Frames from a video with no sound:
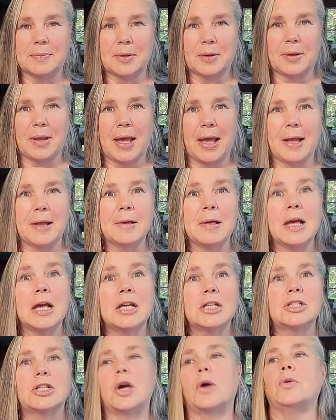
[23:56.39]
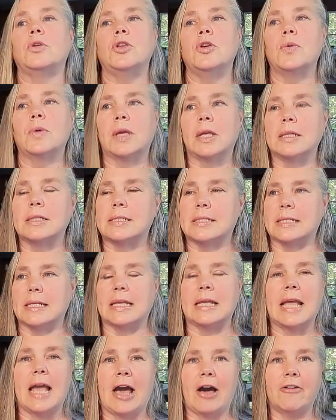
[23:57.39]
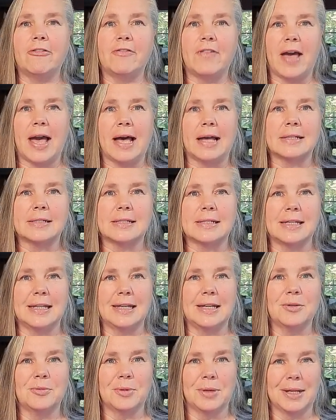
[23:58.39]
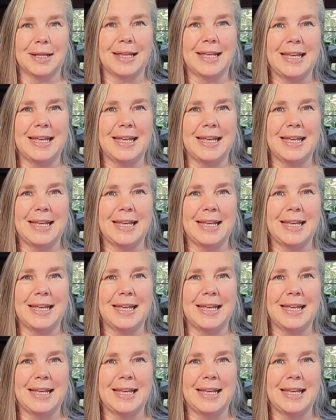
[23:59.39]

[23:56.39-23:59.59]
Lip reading: Okay, so you can see how fast it really